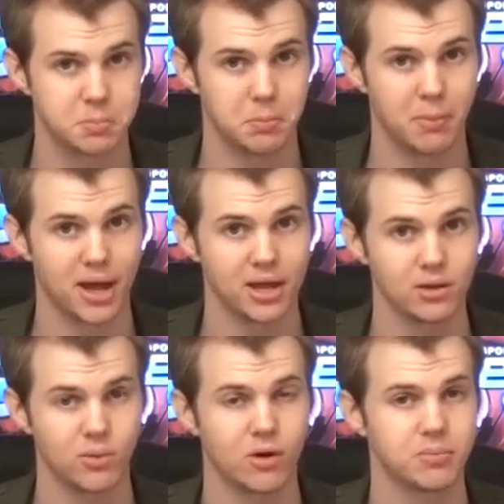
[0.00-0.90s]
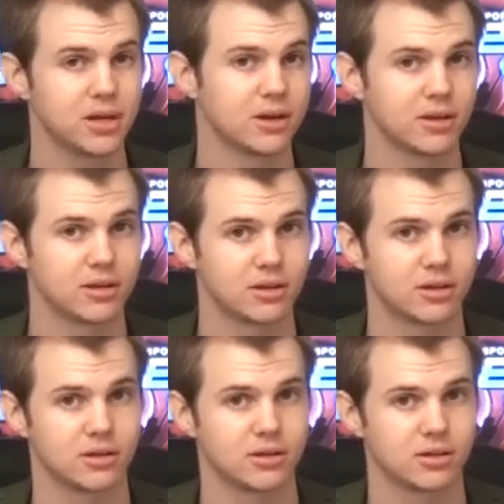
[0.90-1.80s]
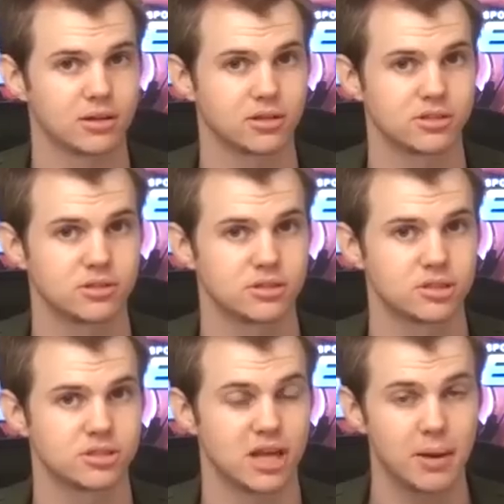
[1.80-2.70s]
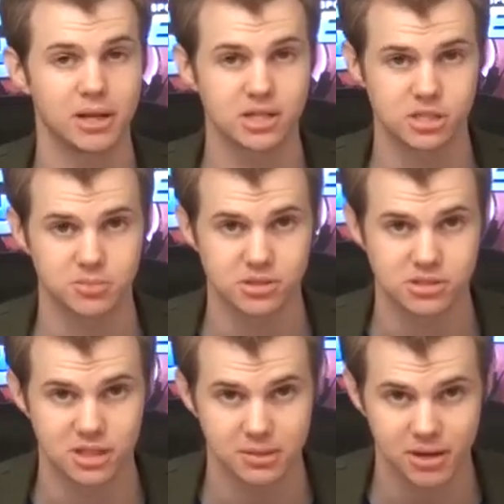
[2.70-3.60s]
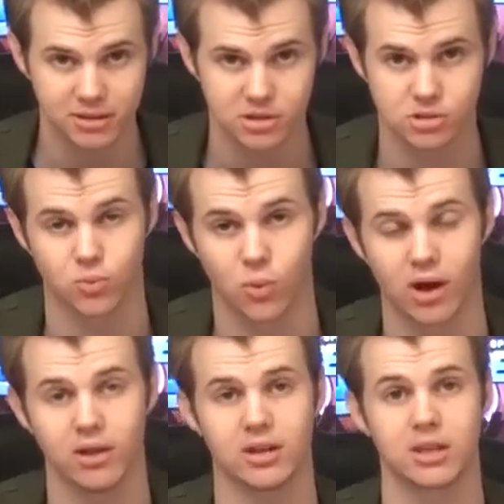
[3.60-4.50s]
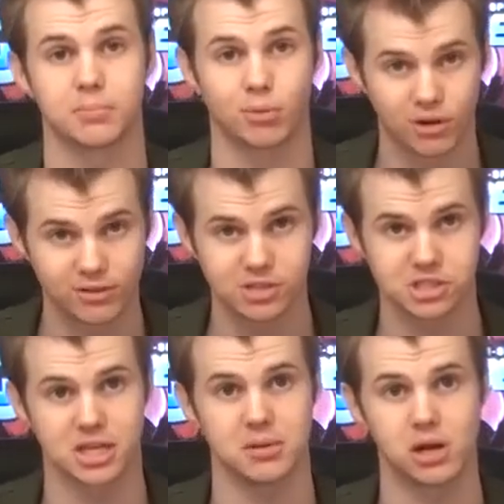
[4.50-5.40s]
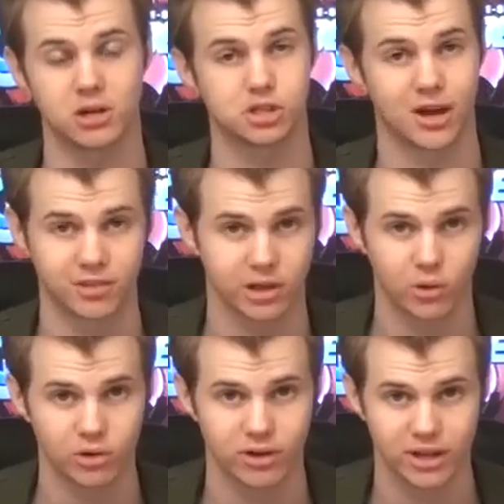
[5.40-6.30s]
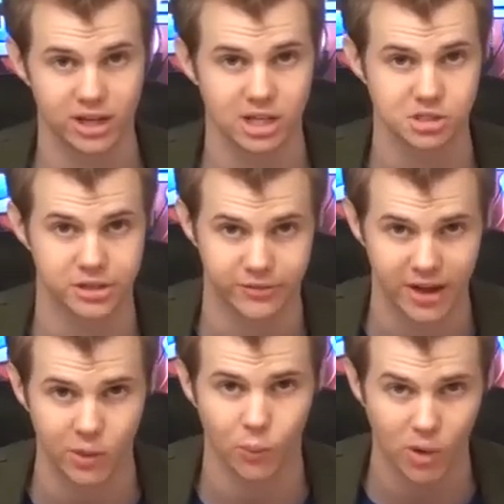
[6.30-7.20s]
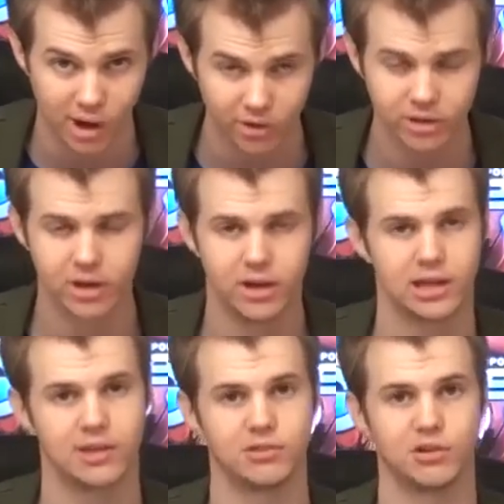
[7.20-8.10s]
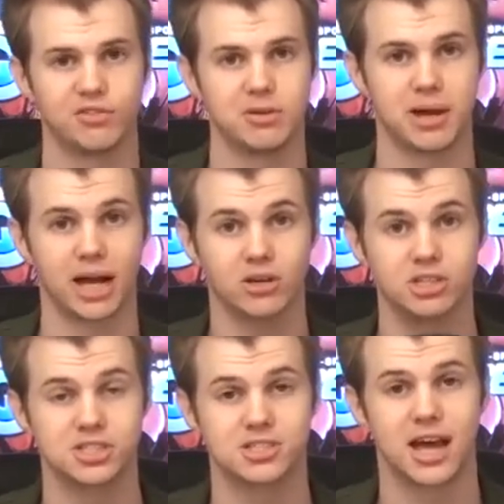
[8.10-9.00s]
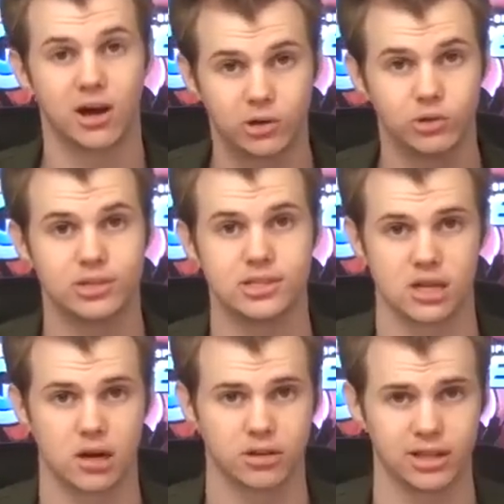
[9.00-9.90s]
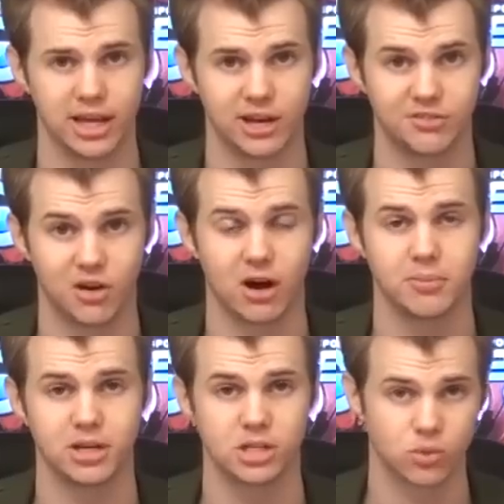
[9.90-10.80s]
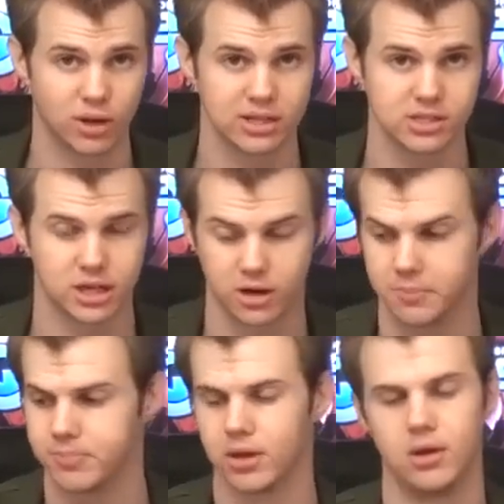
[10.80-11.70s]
may well be another SoundBLASTER sponsored team out there as well, another Pro Division team travelling all around the country and around the world, giving you feedback on just how good these are in the LAN environment as well as at home.